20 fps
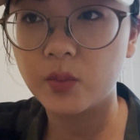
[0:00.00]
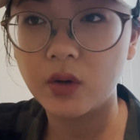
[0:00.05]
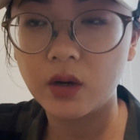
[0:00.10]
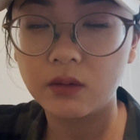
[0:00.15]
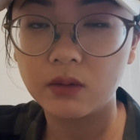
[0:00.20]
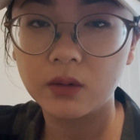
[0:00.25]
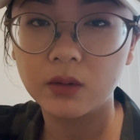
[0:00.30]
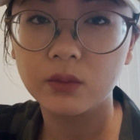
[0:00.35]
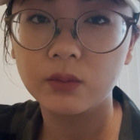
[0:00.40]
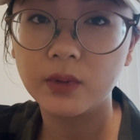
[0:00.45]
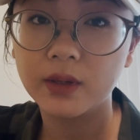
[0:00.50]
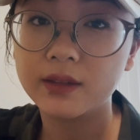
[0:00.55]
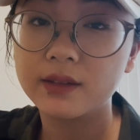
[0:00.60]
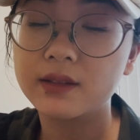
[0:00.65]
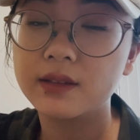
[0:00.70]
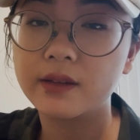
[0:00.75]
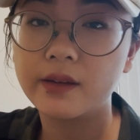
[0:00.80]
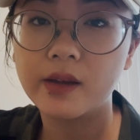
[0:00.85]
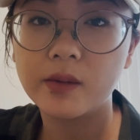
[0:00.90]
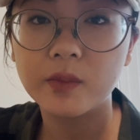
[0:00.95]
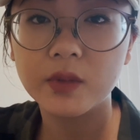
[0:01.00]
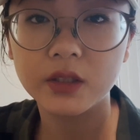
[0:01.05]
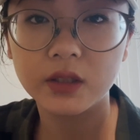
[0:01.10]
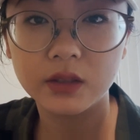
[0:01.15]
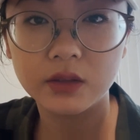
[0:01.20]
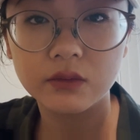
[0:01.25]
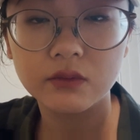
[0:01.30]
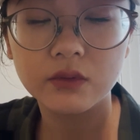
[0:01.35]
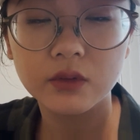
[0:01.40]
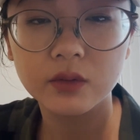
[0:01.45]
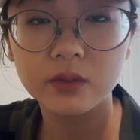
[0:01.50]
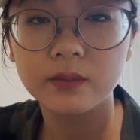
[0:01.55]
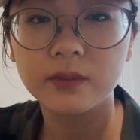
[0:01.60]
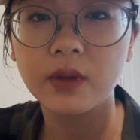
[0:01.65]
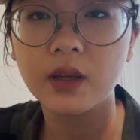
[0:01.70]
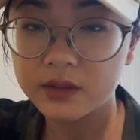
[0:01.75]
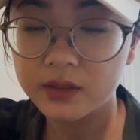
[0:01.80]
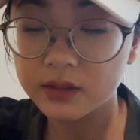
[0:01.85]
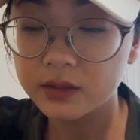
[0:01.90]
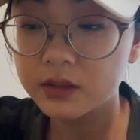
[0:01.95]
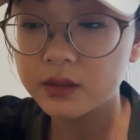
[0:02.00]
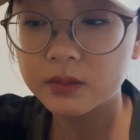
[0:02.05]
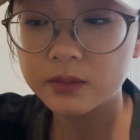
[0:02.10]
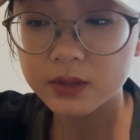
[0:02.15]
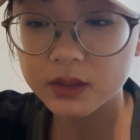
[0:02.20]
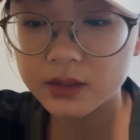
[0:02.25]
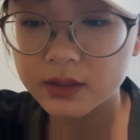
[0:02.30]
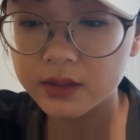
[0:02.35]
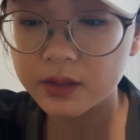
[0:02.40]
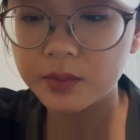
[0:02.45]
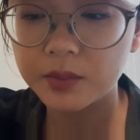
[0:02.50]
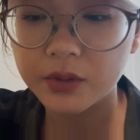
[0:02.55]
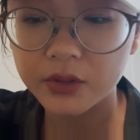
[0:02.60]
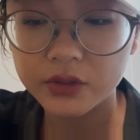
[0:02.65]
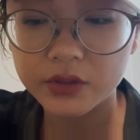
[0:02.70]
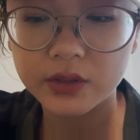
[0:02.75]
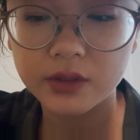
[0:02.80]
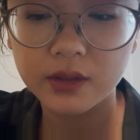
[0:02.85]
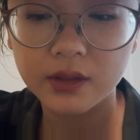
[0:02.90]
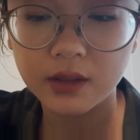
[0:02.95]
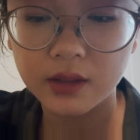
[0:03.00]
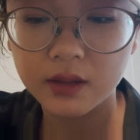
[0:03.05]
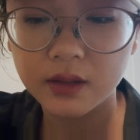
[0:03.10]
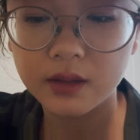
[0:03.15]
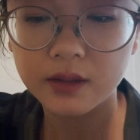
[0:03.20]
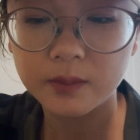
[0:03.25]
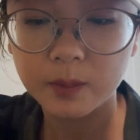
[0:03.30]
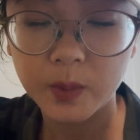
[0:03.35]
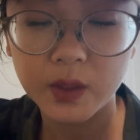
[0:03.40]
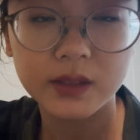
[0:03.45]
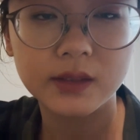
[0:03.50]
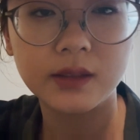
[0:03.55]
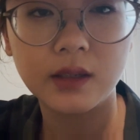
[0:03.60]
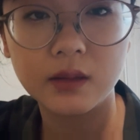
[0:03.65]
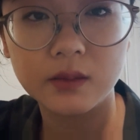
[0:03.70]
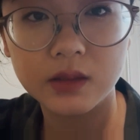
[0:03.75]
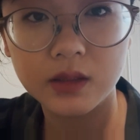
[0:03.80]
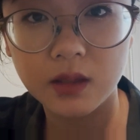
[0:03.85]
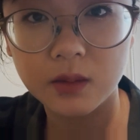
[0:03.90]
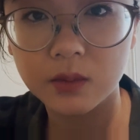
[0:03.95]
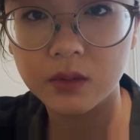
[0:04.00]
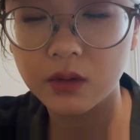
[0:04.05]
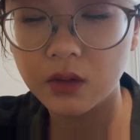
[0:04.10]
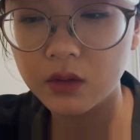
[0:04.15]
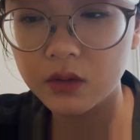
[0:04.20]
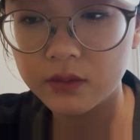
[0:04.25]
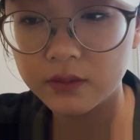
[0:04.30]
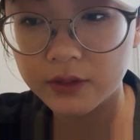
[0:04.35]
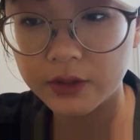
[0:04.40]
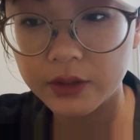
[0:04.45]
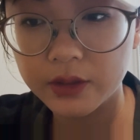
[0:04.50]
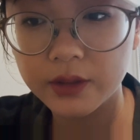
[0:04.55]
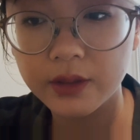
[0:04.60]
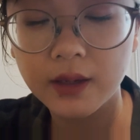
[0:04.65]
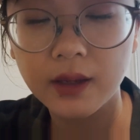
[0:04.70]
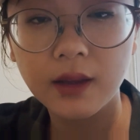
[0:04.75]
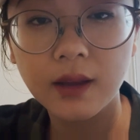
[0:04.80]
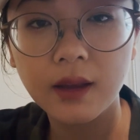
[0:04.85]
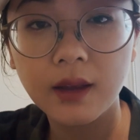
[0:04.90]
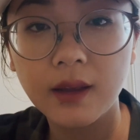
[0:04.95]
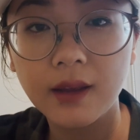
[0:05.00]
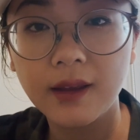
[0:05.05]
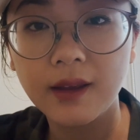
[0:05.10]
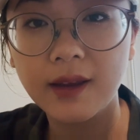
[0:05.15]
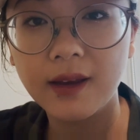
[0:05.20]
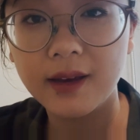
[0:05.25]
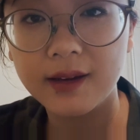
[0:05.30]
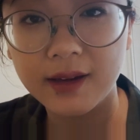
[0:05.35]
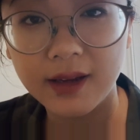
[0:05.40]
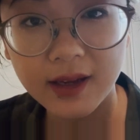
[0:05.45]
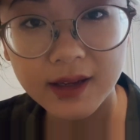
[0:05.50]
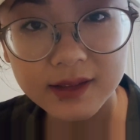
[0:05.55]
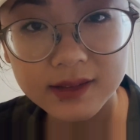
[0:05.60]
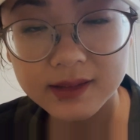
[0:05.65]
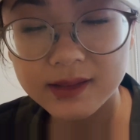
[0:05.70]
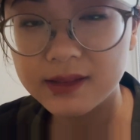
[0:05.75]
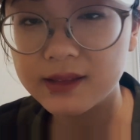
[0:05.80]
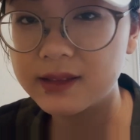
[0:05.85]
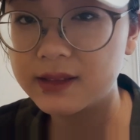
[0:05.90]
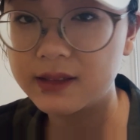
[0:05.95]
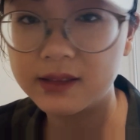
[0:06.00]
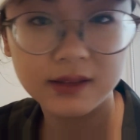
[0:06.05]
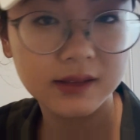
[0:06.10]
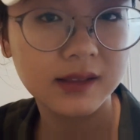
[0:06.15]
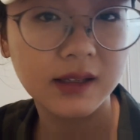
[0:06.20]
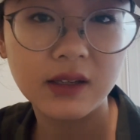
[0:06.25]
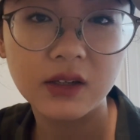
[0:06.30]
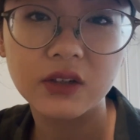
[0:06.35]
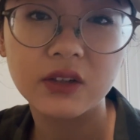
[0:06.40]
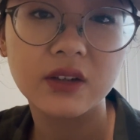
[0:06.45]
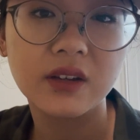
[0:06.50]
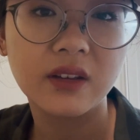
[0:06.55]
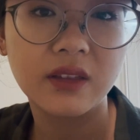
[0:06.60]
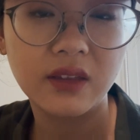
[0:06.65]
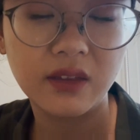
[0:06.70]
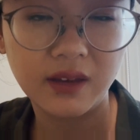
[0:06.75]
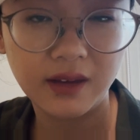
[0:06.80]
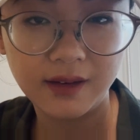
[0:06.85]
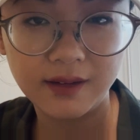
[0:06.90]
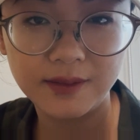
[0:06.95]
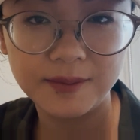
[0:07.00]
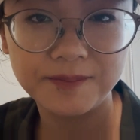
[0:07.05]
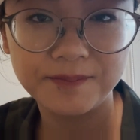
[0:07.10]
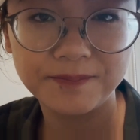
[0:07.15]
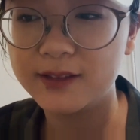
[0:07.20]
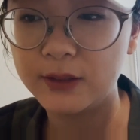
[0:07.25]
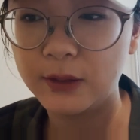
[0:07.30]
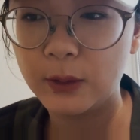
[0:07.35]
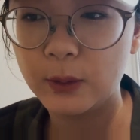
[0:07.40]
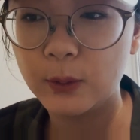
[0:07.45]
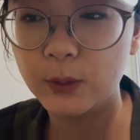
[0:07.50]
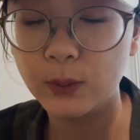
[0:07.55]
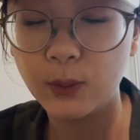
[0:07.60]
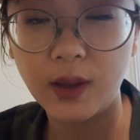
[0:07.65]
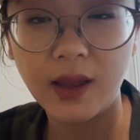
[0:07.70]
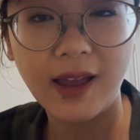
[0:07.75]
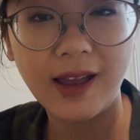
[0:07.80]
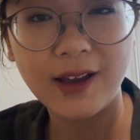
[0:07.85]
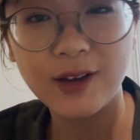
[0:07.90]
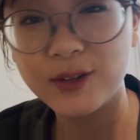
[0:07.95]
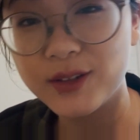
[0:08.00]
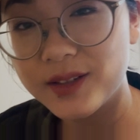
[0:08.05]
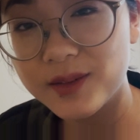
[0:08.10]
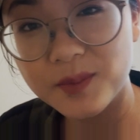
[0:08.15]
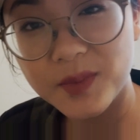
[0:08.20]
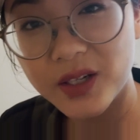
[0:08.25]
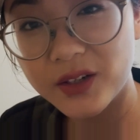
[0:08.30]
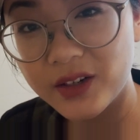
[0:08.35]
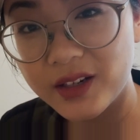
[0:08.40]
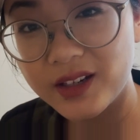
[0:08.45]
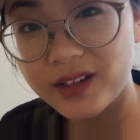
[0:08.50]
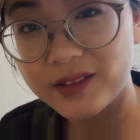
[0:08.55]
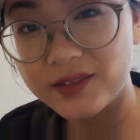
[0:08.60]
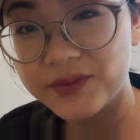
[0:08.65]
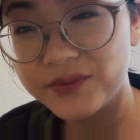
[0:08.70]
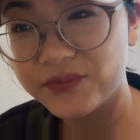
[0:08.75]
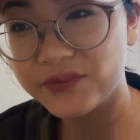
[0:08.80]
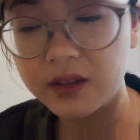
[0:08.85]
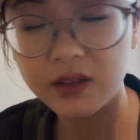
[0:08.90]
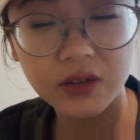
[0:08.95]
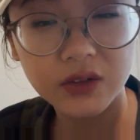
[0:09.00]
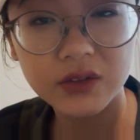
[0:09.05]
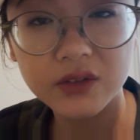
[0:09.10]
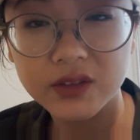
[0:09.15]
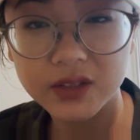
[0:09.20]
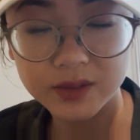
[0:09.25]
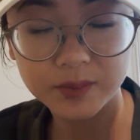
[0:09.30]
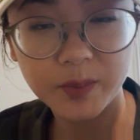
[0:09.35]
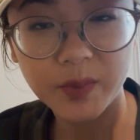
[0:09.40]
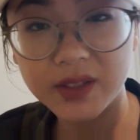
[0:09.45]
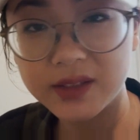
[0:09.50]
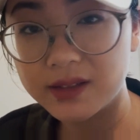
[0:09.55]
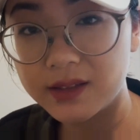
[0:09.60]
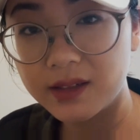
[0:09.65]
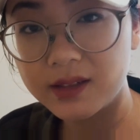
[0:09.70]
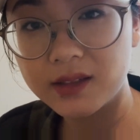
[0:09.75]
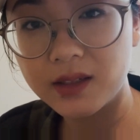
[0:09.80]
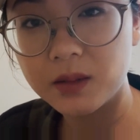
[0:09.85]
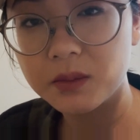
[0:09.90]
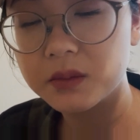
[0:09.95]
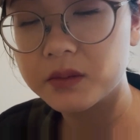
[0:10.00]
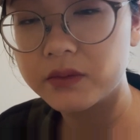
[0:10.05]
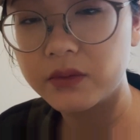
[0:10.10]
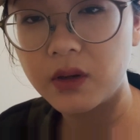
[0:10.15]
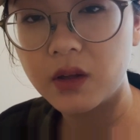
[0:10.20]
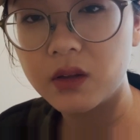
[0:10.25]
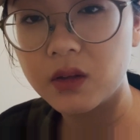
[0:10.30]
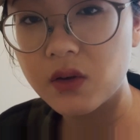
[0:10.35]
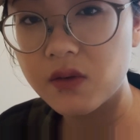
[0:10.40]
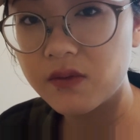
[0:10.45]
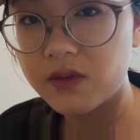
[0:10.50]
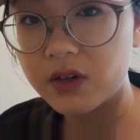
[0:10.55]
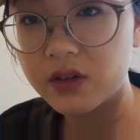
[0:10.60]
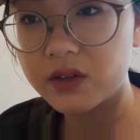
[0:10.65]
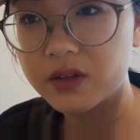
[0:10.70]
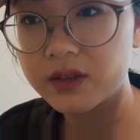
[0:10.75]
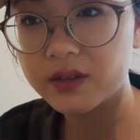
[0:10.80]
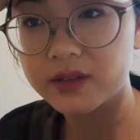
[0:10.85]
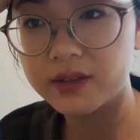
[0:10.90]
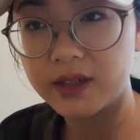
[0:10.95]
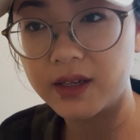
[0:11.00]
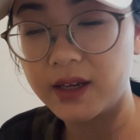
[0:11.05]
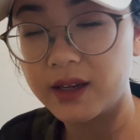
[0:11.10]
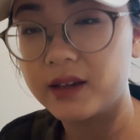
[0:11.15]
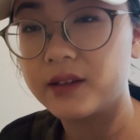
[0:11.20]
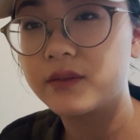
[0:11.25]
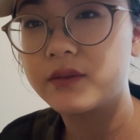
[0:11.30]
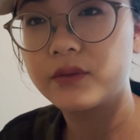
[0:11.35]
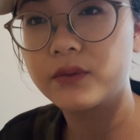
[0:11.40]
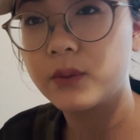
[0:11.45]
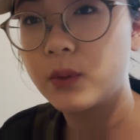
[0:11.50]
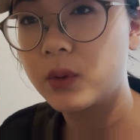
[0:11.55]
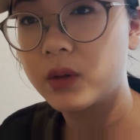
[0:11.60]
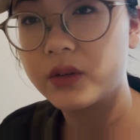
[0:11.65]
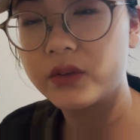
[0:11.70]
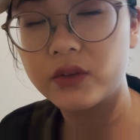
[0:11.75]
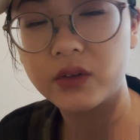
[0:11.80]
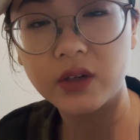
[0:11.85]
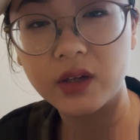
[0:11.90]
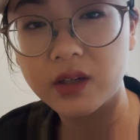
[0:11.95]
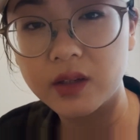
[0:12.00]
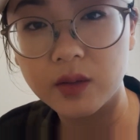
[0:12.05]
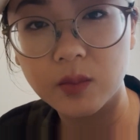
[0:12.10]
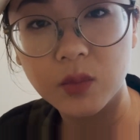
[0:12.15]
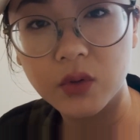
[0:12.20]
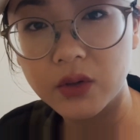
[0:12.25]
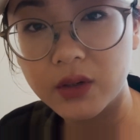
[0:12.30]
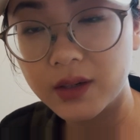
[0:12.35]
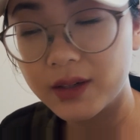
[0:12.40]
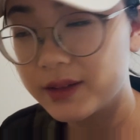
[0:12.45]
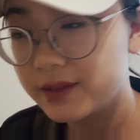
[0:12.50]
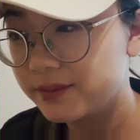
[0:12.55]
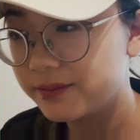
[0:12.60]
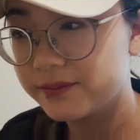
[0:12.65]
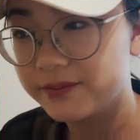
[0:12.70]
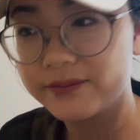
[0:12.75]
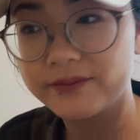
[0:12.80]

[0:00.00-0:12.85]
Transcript: Poirot went to Emily's room, deliberately pushed the bedside table over, and Hastings didn't hear a thing. So how did Mary hear the bedside table fall over at 4:30 in the morning?